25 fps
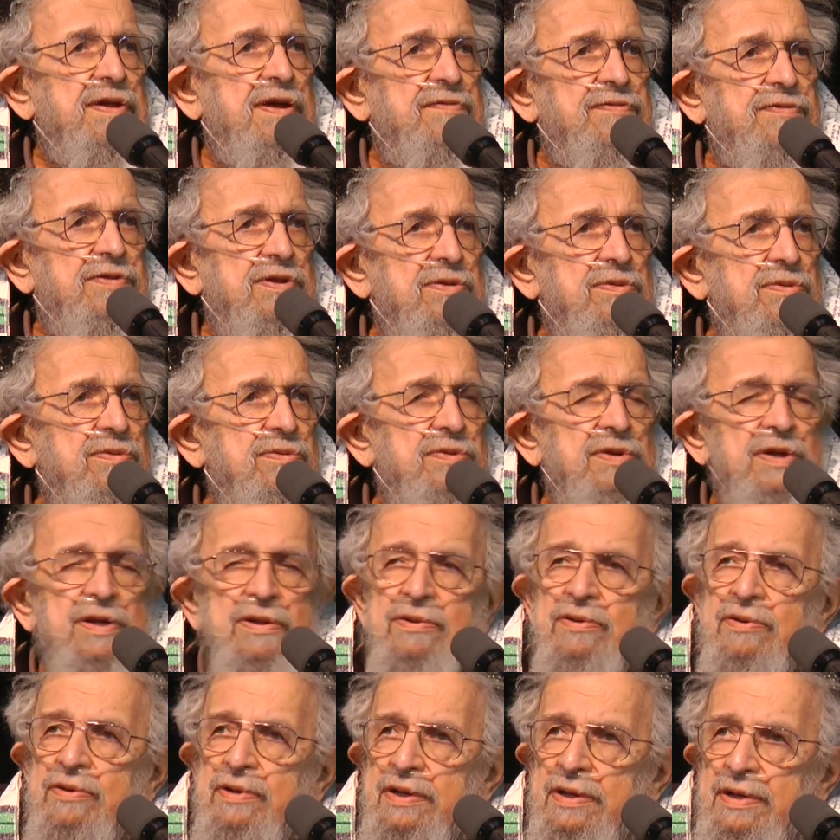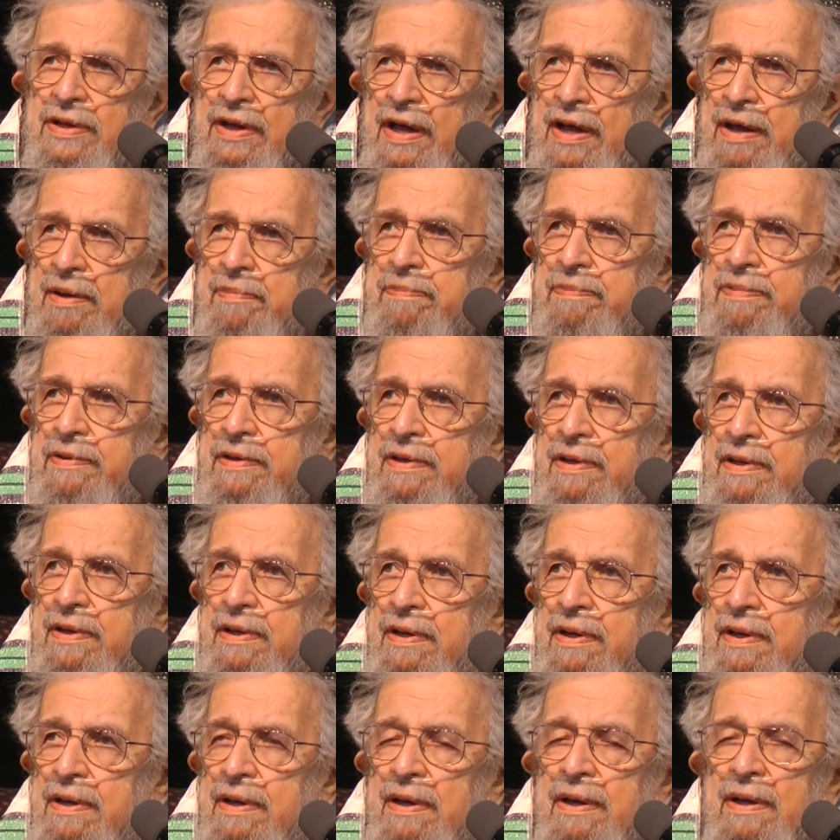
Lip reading: afternoon he took a nap.